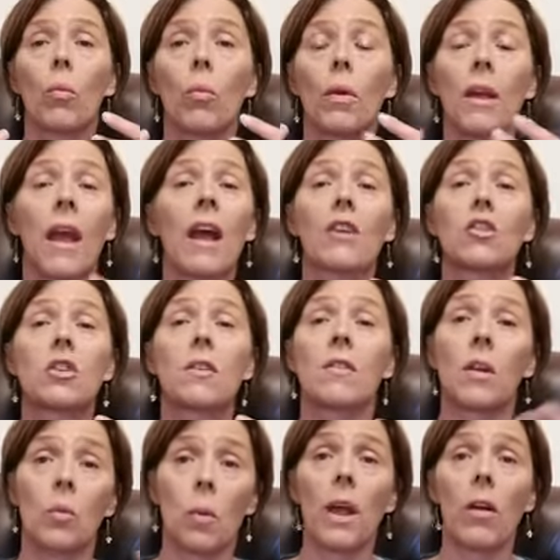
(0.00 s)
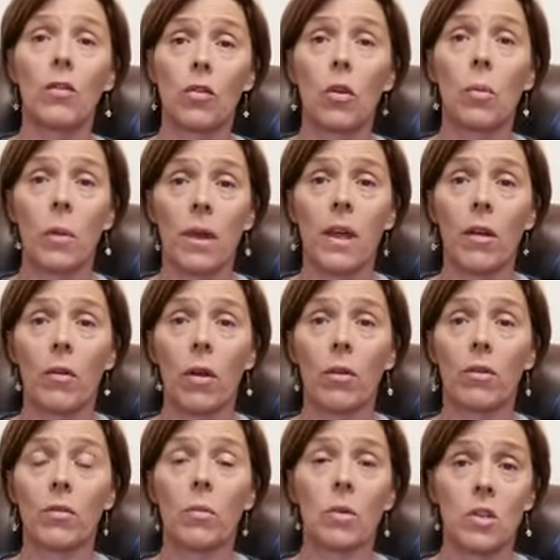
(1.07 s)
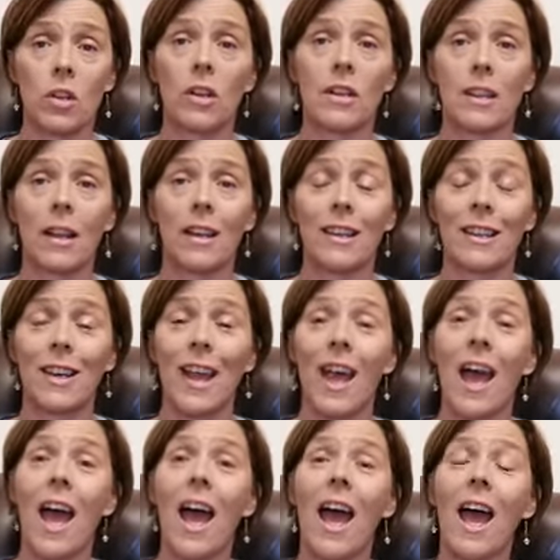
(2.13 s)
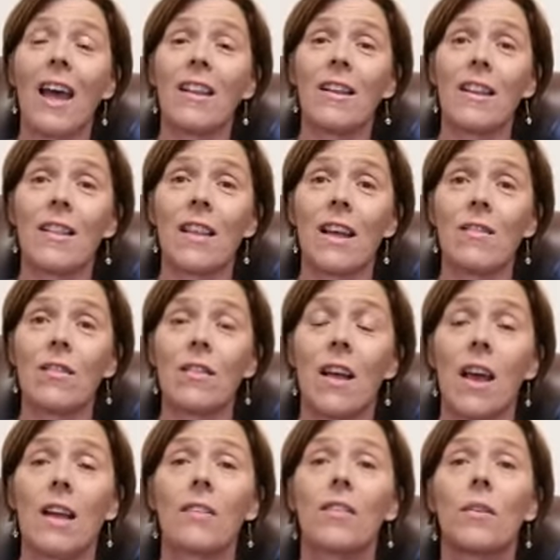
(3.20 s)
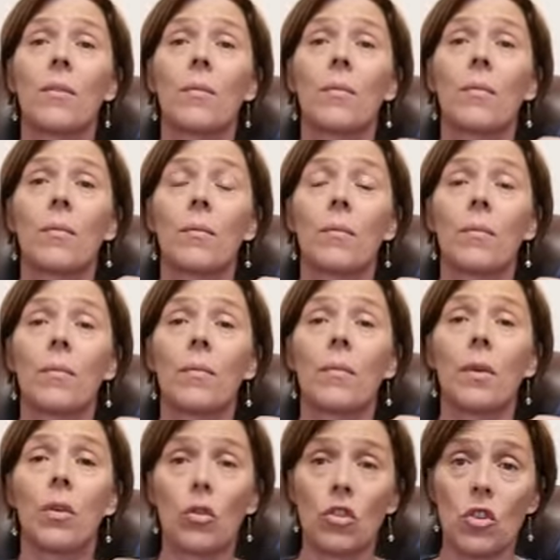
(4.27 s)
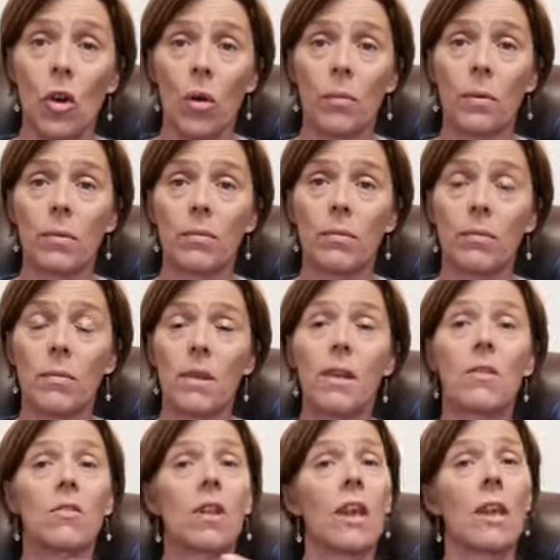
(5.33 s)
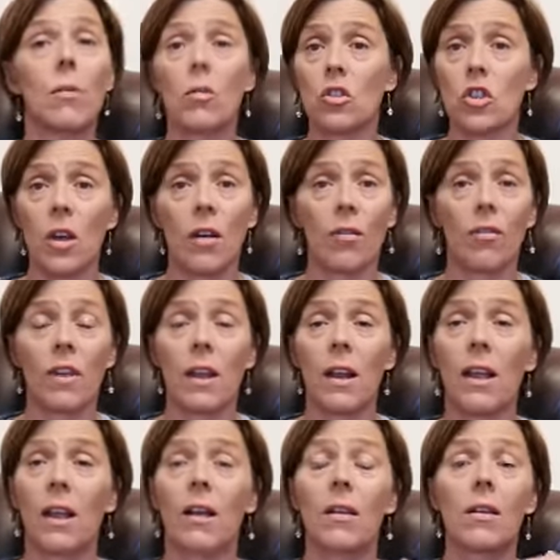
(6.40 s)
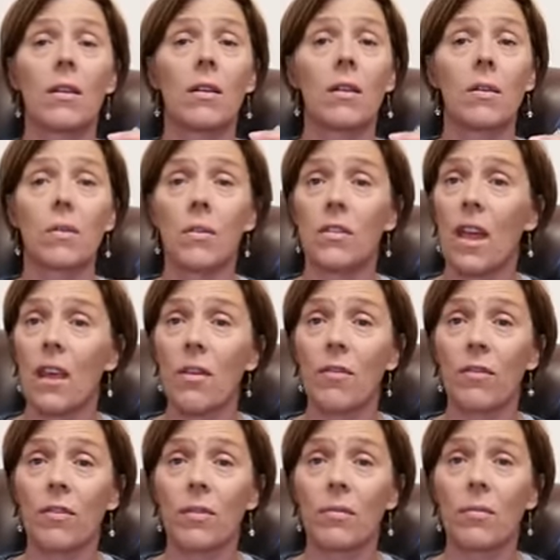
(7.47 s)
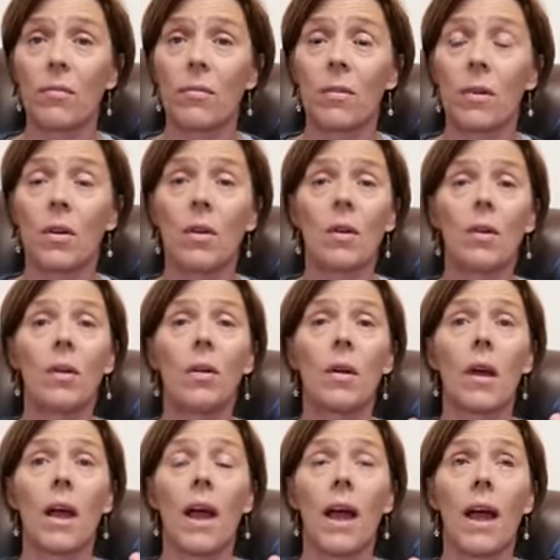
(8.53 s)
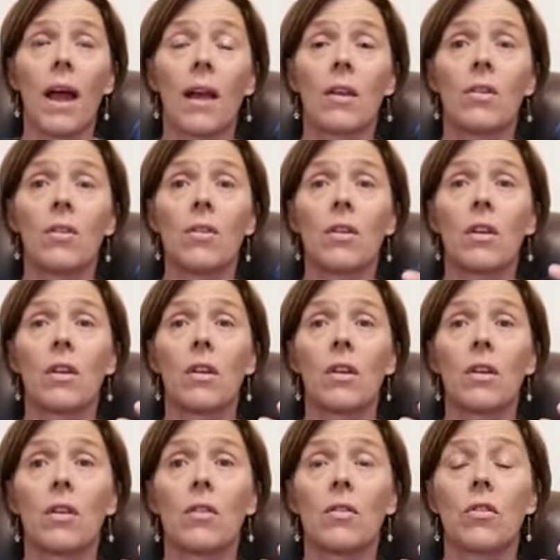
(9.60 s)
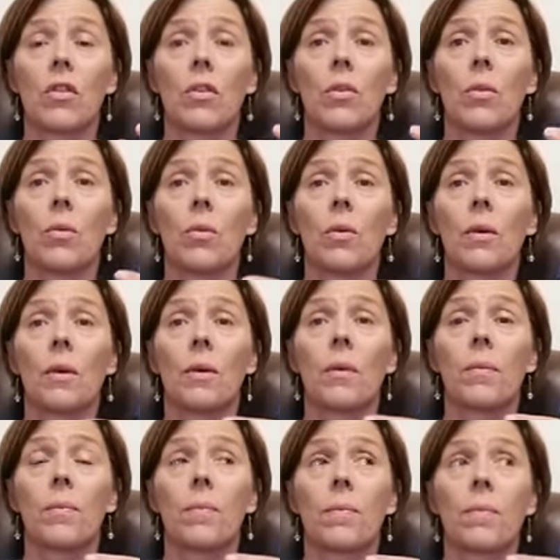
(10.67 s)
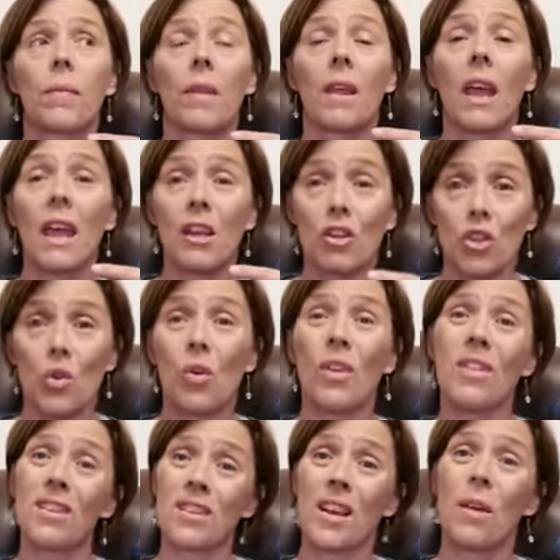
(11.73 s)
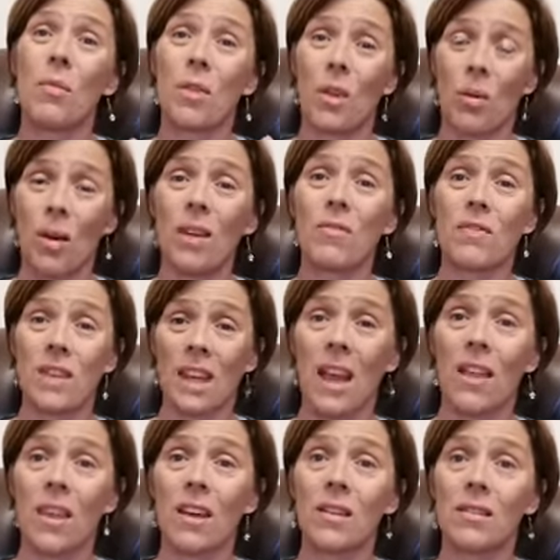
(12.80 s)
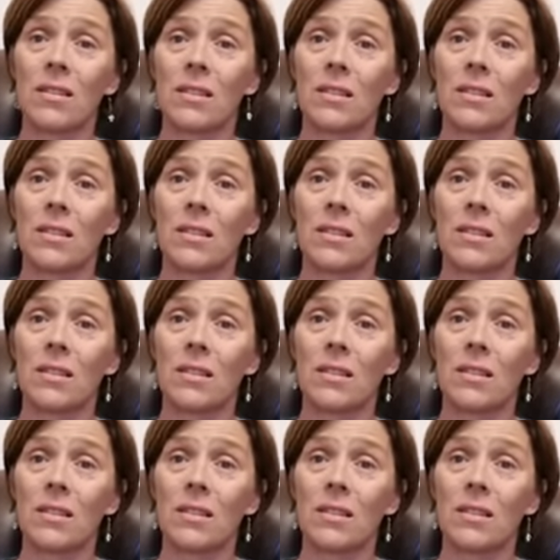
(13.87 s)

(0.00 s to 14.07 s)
It actually said, we are superheroes, which I did like. And it then said, your job is to keep your child feeling safe and to enjoy the time that you have together.